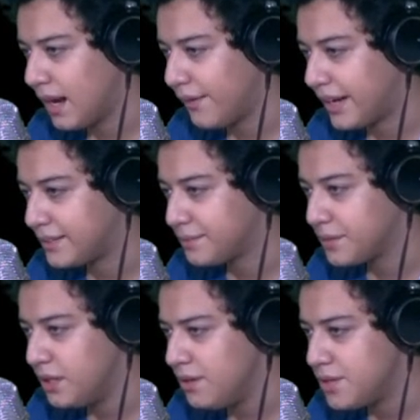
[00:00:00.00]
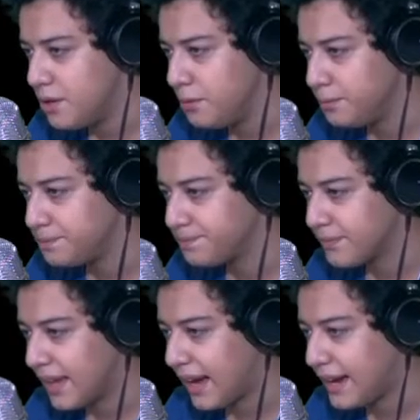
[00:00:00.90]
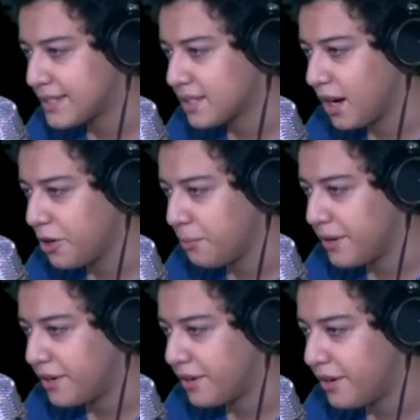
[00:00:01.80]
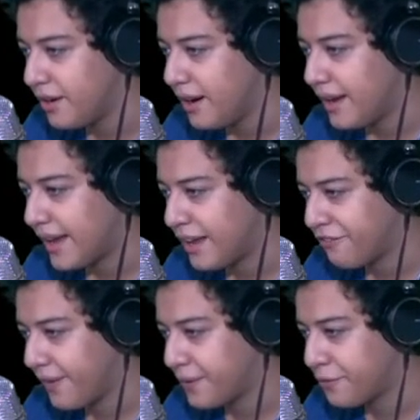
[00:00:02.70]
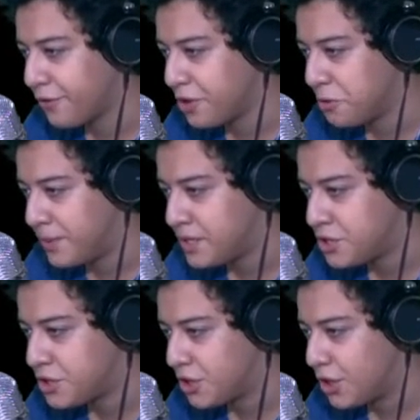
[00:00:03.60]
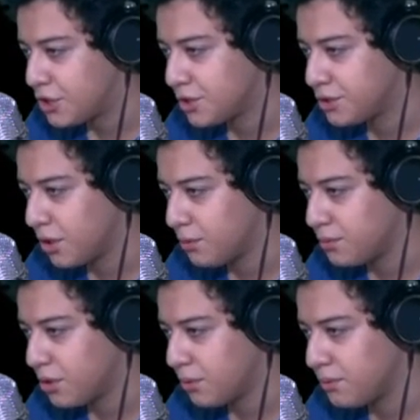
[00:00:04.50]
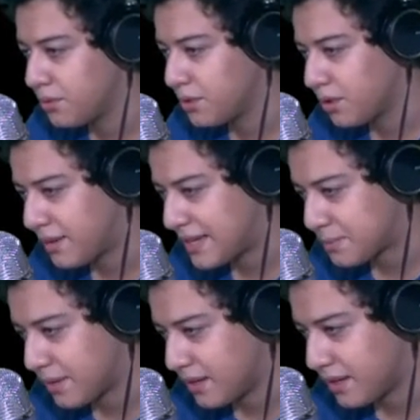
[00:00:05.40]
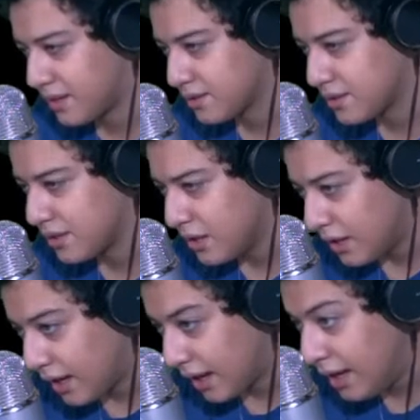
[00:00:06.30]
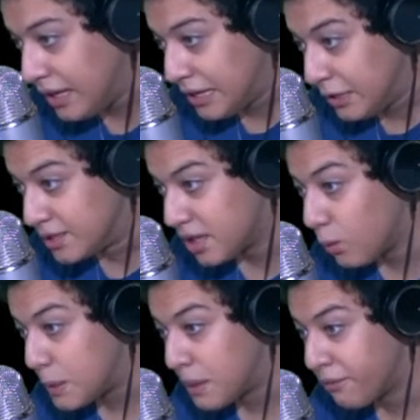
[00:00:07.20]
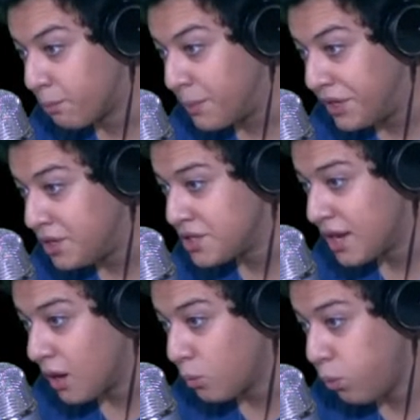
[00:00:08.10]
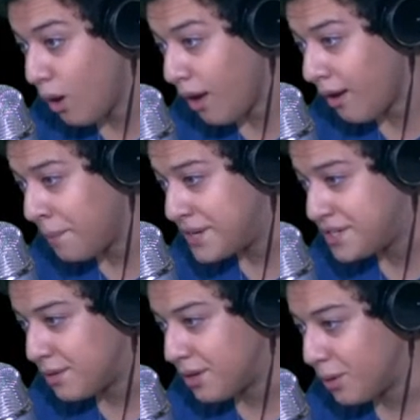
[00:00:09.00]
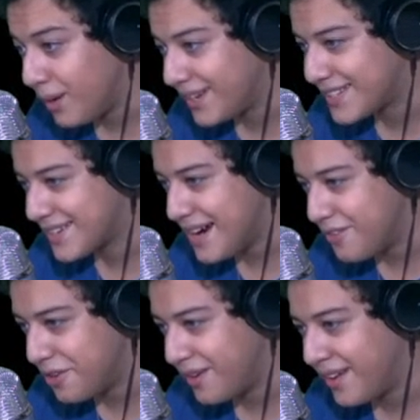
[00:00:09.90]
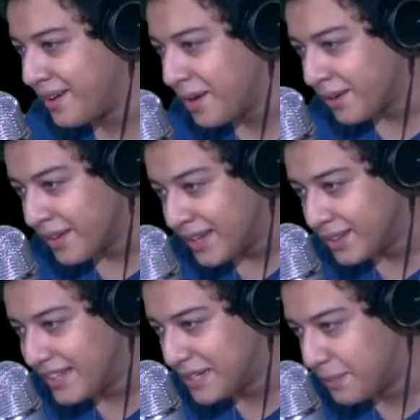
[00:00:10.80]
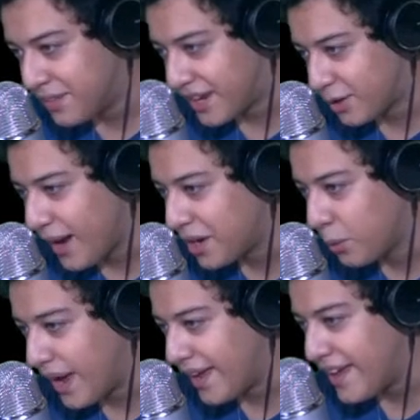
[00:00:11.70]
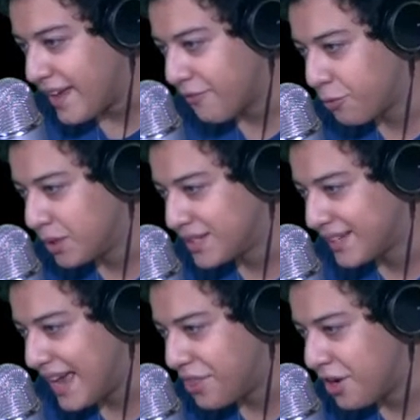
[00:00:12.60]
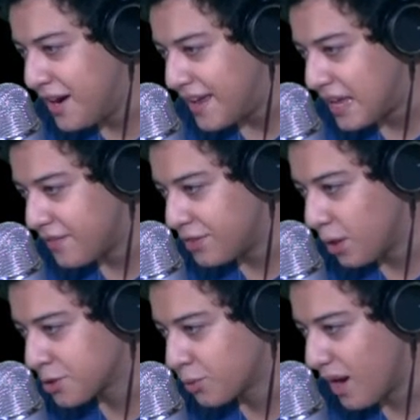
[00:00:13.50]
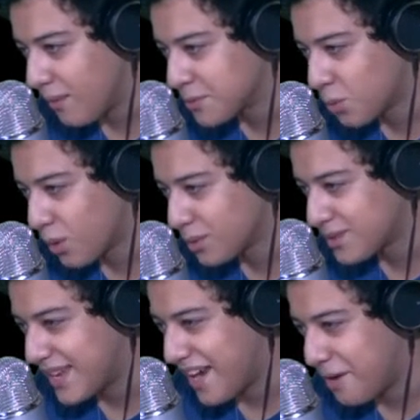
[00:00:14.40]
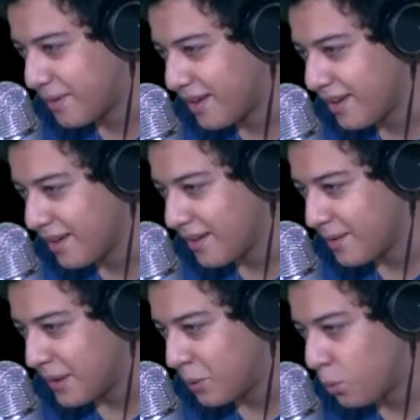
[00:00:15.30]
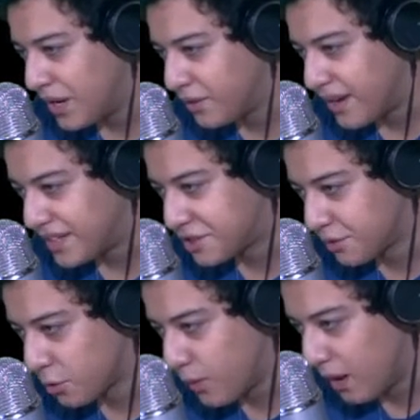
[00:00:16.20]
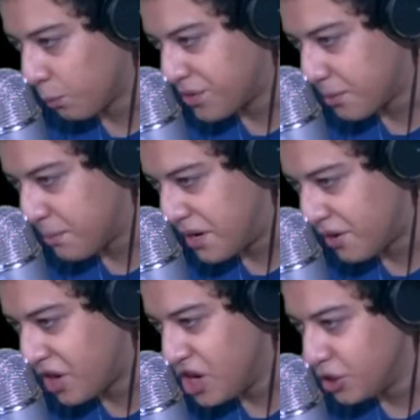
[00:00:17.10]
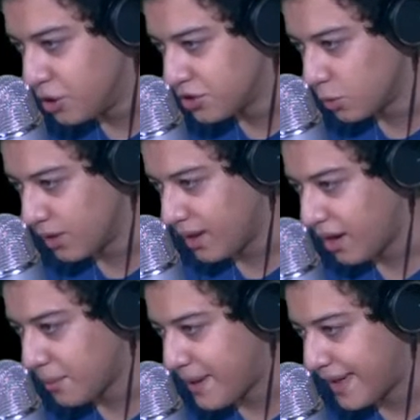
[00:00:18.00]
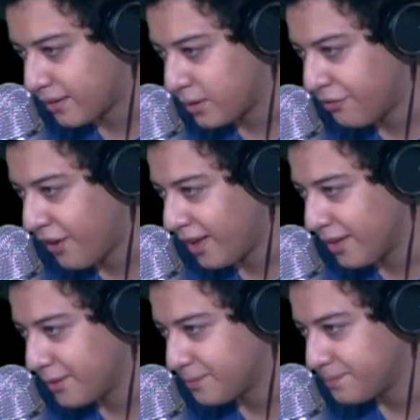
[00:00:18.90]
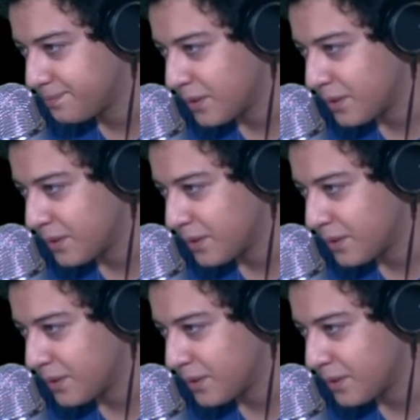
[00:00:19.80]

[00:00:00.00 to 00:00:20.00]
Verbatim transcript: Alright, Yuzu, I saw your mirror and I found it for you, bitch. So don't ask me anything else. Huh? You saw one of my mirrors? Whoa, Mishiro, what a discovery! Lead there right away. If we were together, even those realms won't scare me. When you enter the realm with the mirror, Yuzu will automatically follow.